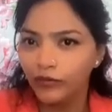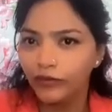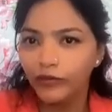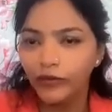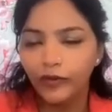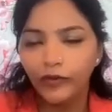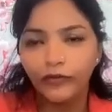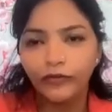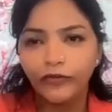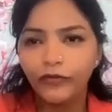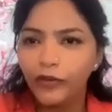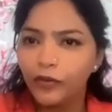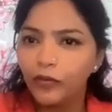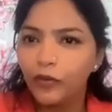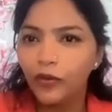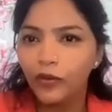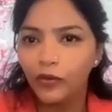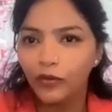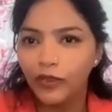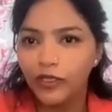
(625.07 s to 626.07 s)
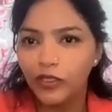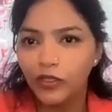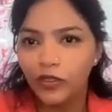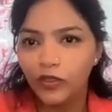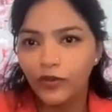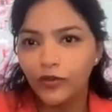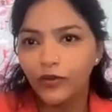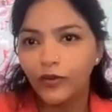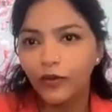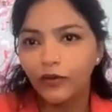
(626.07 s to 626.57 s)
you know, few more
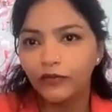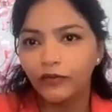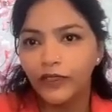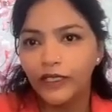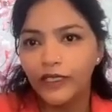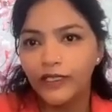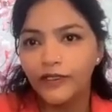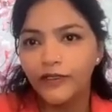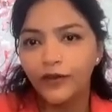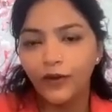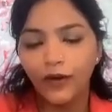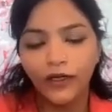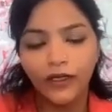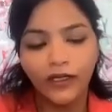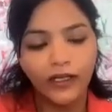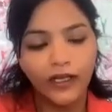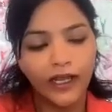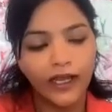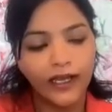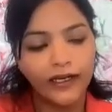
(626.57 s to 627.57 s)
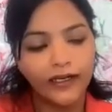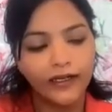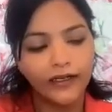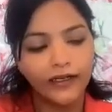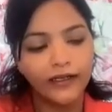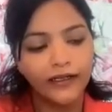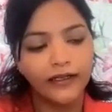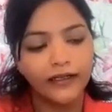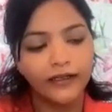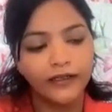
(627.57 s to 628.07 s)
questions of these sort,
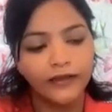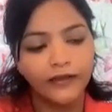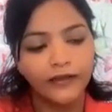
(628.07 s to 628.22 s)
and